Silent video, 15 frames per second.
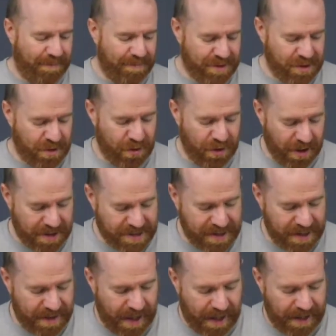So you're going to
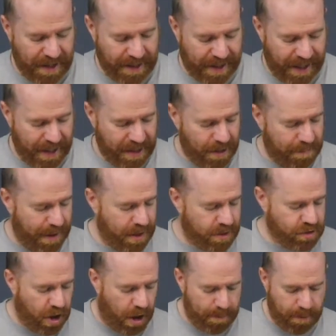see then again there'll be a
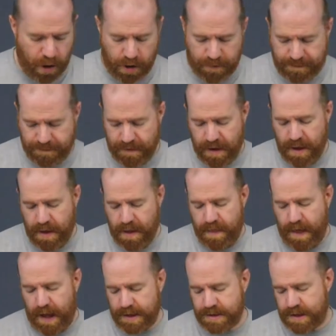drop off
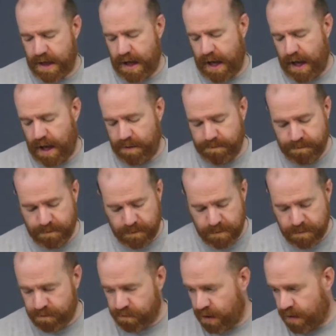that
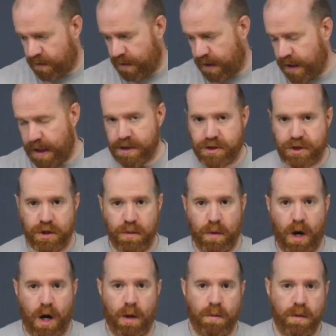the
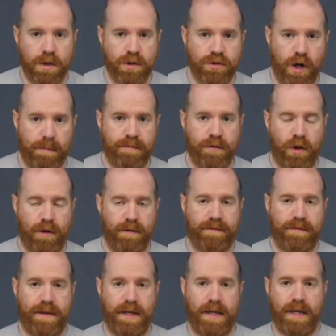H2R will drop
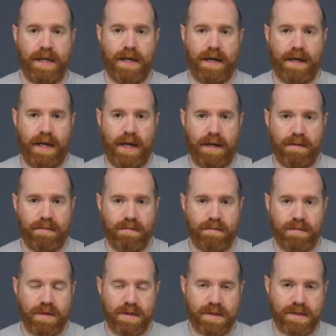off the
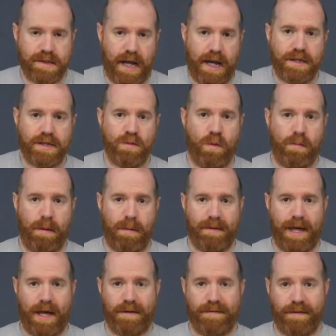site. You won't be able to
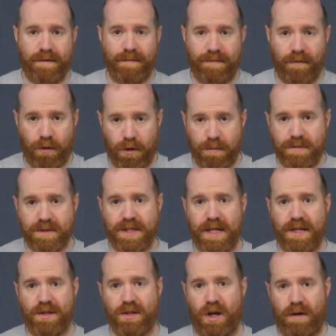get it for the
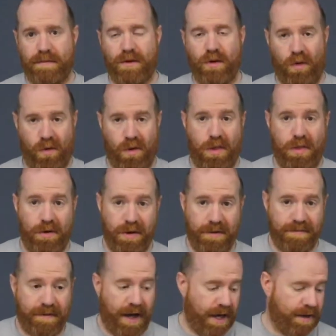40% offer or the
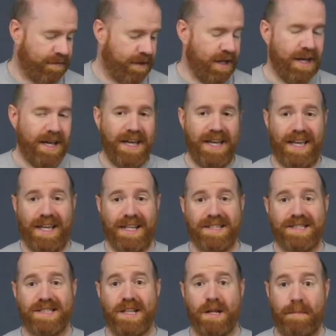35%. You can
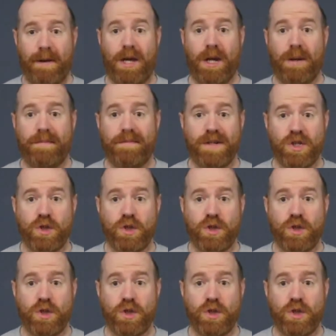still pick it up for